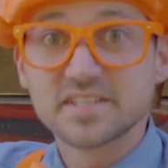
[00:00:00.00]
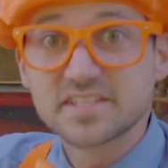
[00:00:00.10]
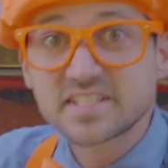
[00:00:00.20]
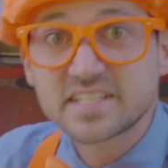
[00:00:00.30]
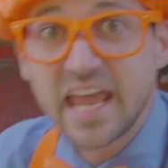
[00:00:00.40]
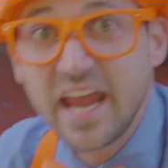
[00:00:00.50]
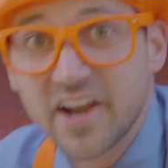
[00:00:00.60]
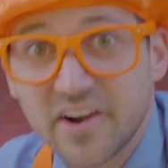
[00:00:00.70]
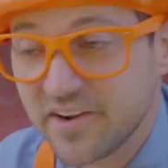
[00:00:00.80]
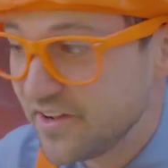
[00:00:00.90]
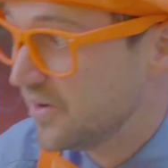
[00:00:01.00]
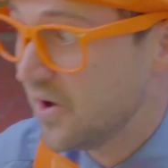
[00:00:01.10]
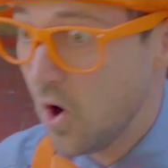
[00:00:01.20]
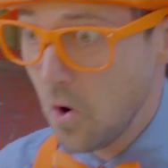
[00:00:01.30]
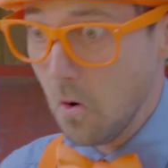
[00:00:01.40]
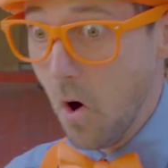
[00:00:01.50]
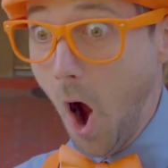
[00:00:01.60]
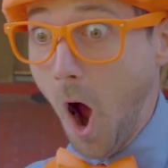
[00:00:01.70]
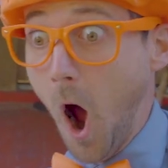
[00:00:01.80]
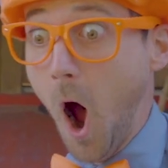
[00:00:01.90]
the scared
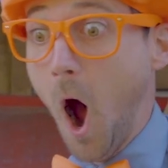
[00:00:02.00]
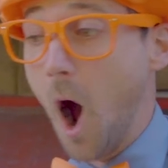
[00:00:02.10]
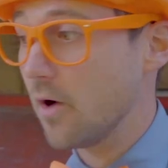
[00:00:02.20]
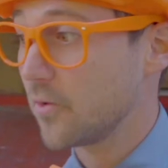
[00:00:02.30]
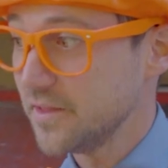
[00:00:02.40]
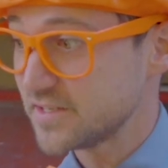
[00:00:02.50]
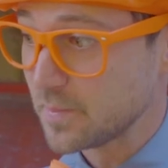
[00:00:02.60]
Oh, or the